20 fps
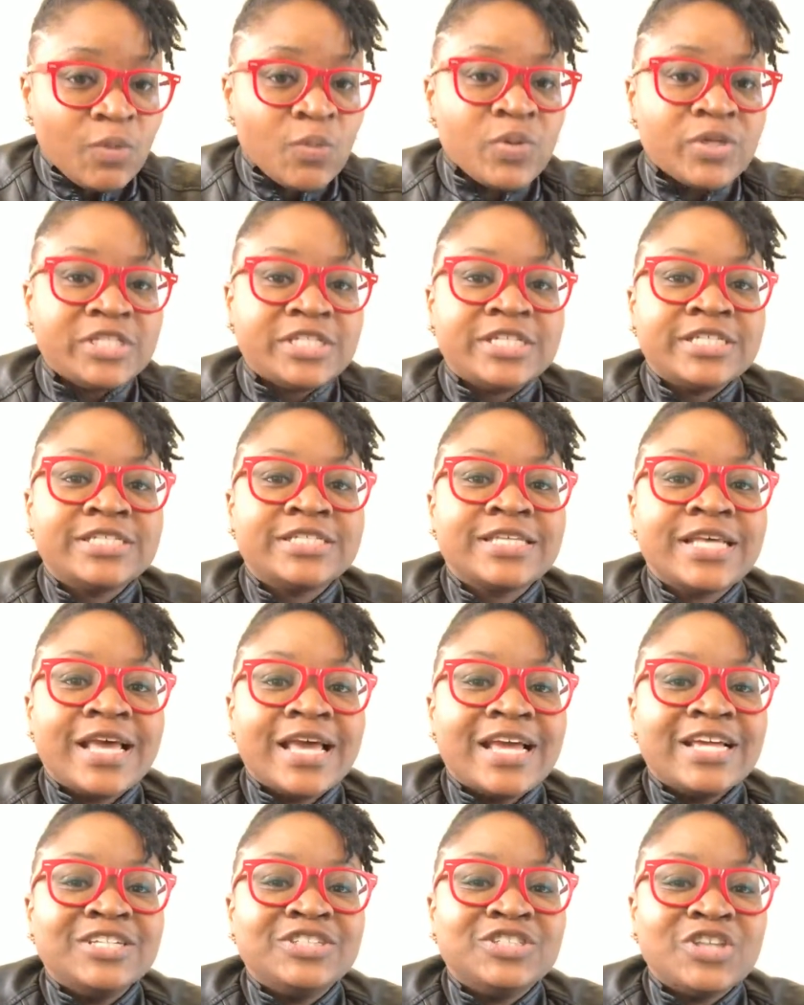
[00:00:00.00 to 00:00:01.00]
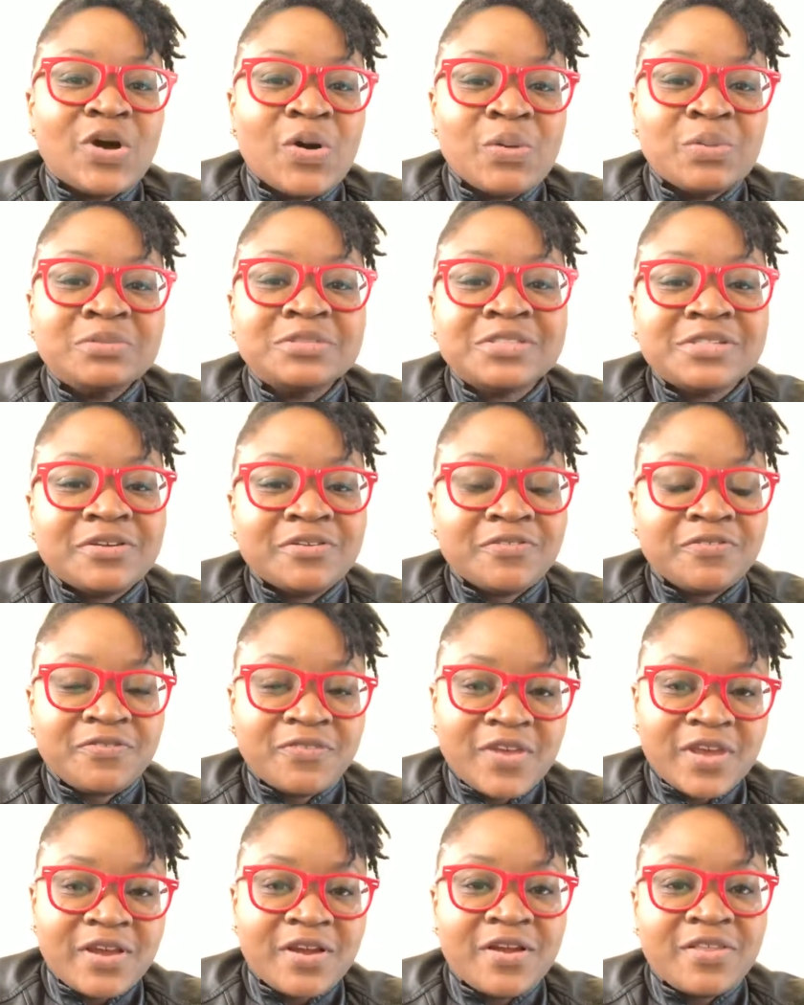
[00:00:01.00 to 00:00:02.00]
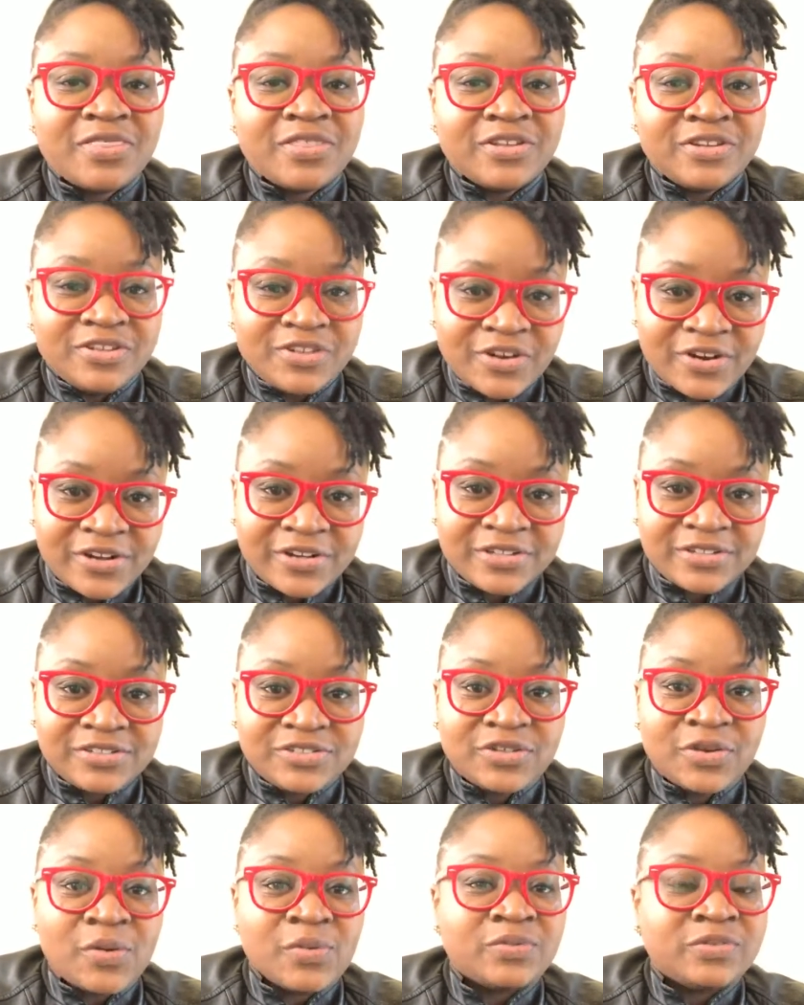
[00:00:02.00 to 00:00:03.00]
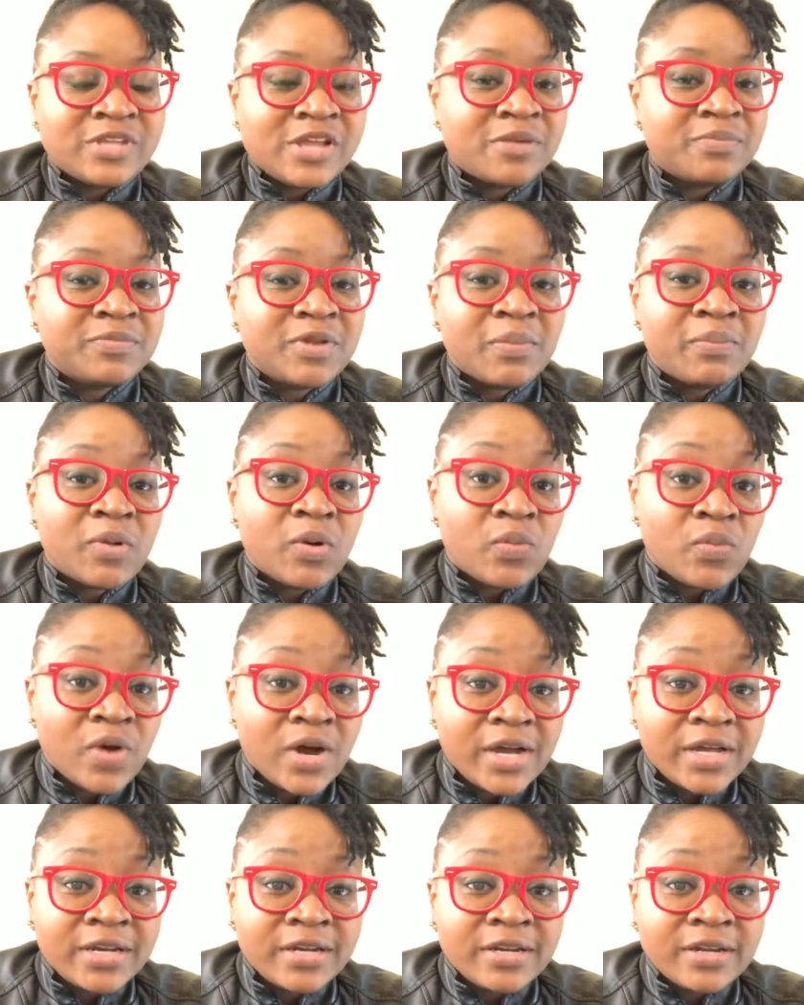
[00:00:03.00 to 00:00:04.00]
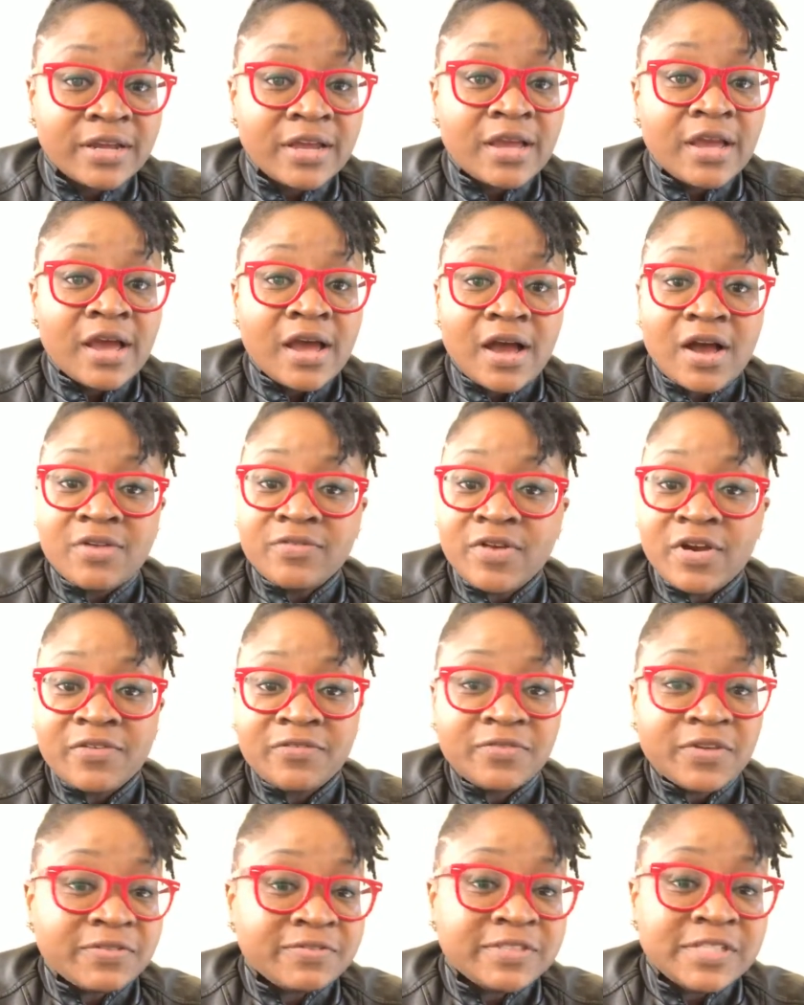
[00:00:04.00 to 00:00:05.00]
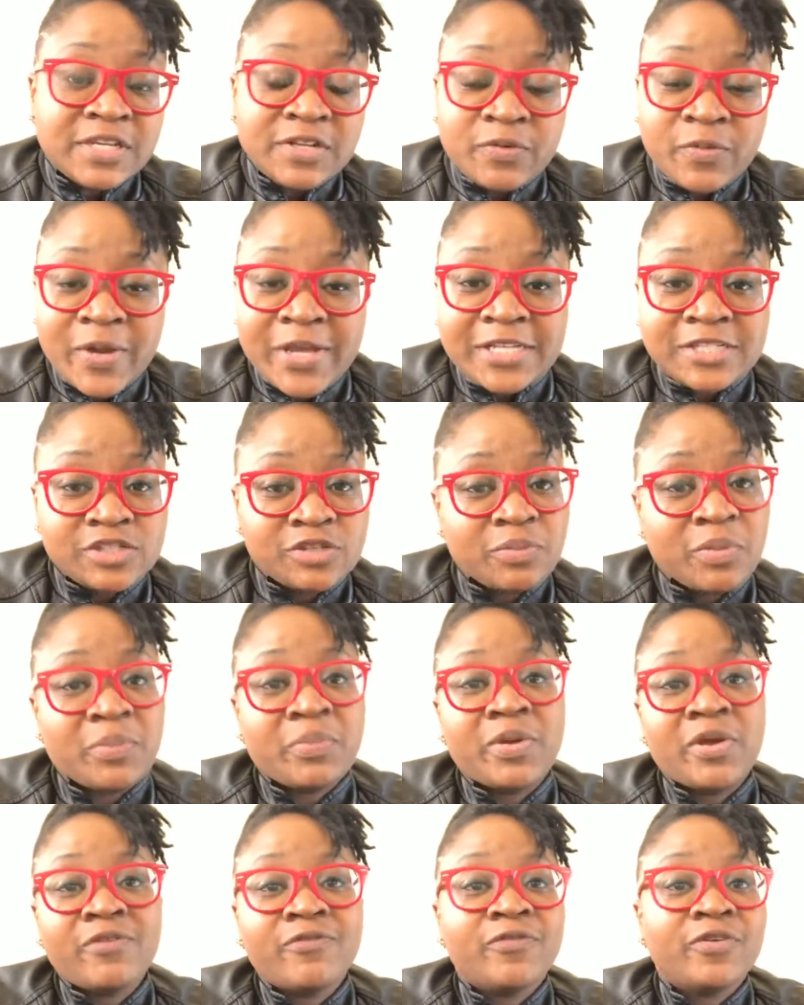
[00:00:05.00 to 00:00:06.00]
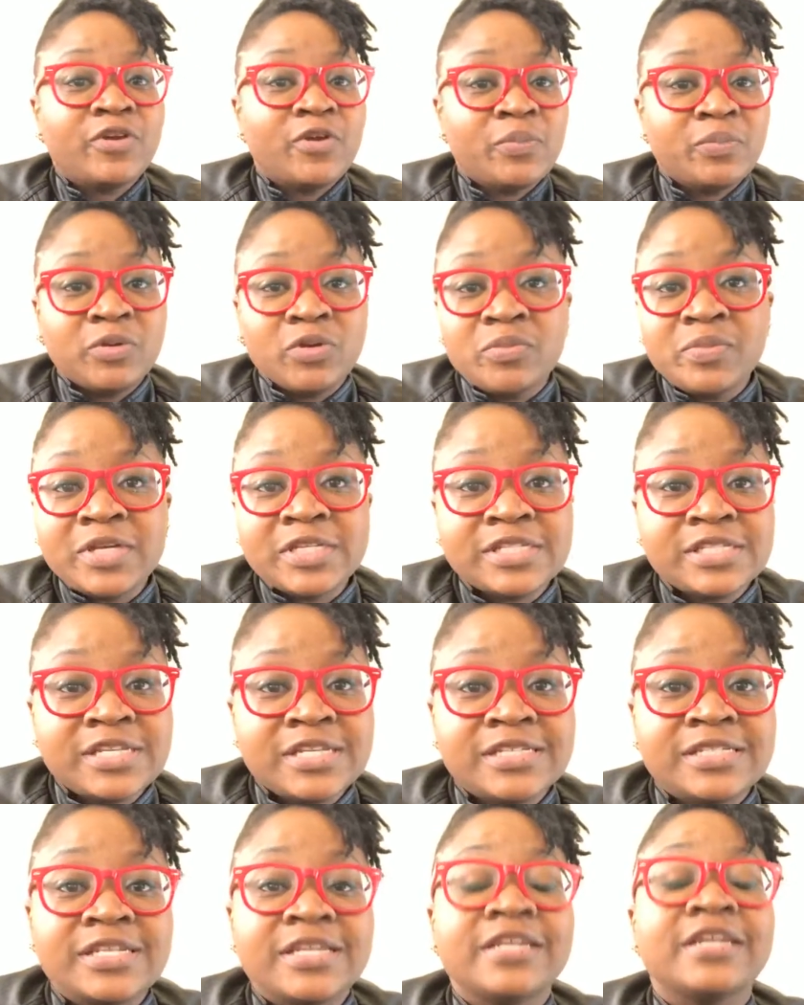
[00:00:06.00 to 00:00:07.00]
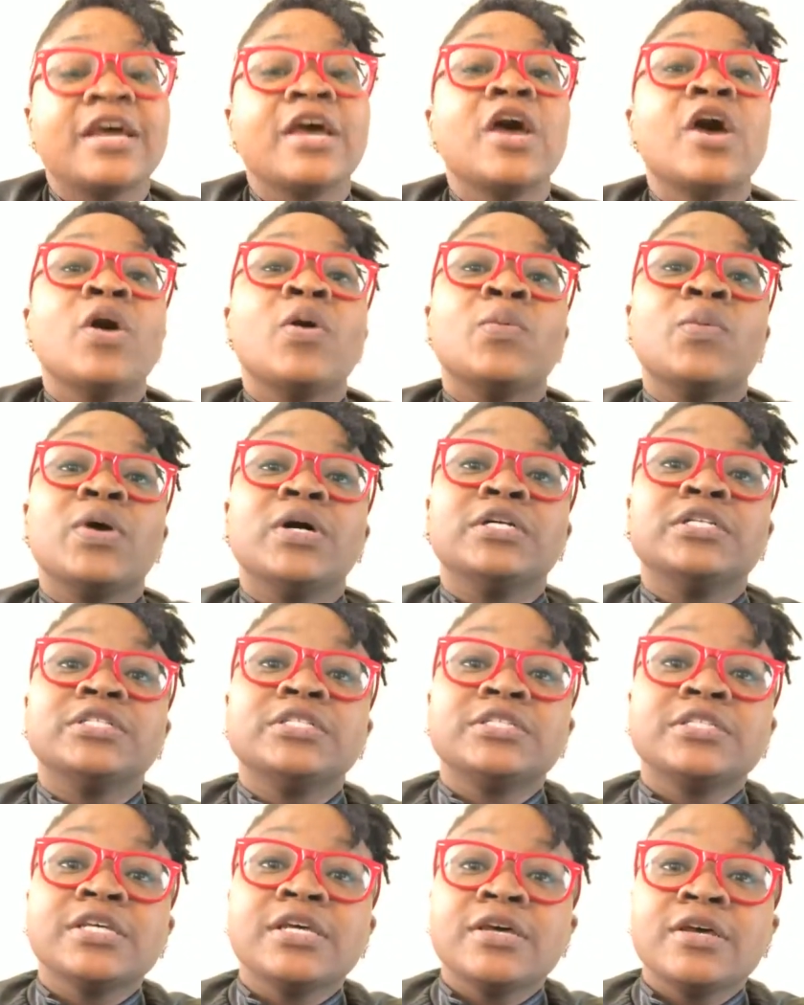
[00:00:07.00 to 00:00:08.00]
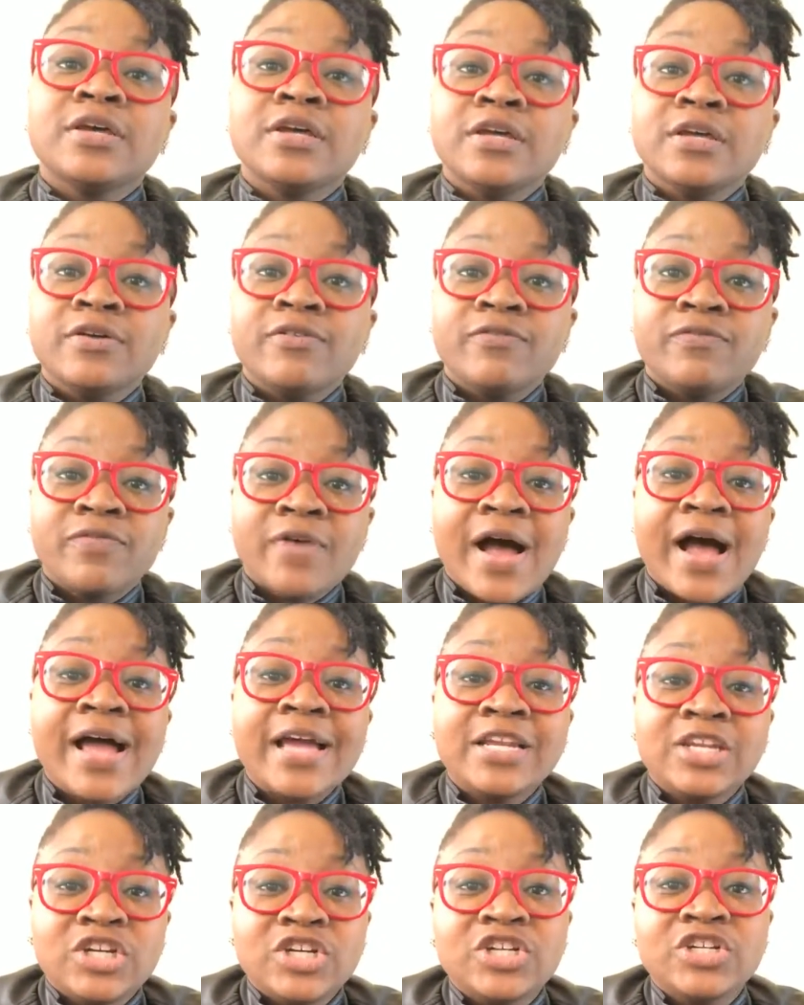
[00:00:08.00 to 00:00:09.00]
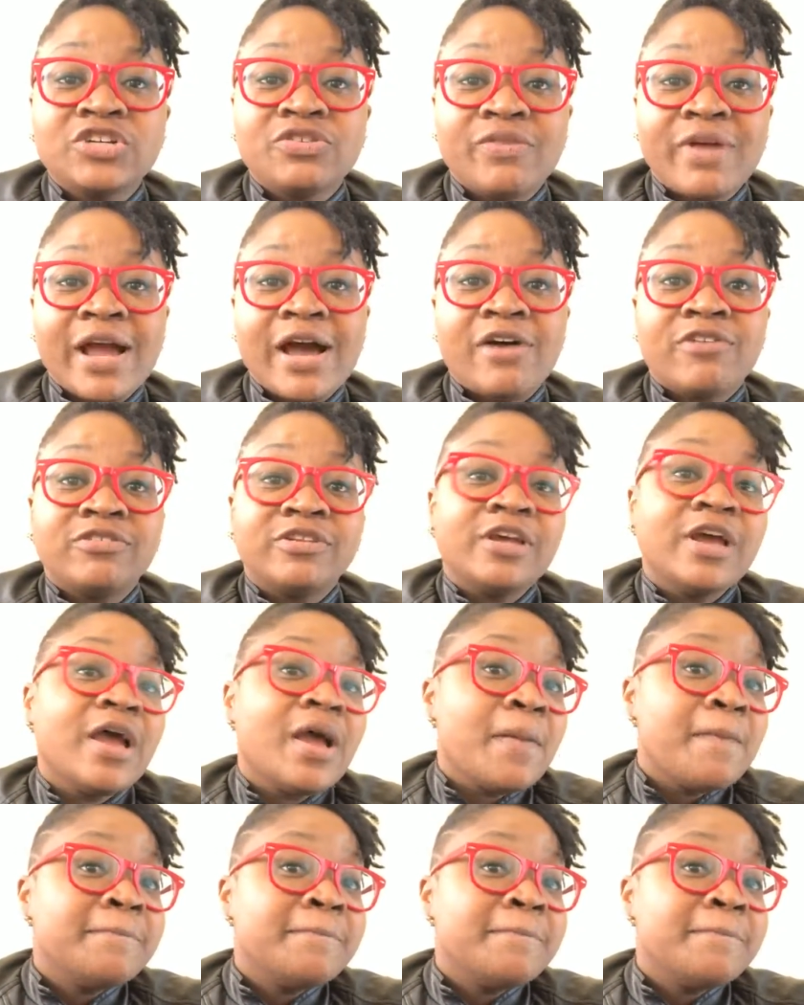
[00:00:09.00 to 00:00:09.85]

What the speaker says: which is don't fear the dirt. So tip number 1 of our 15 ways to prepare for your blooming season was find good ground.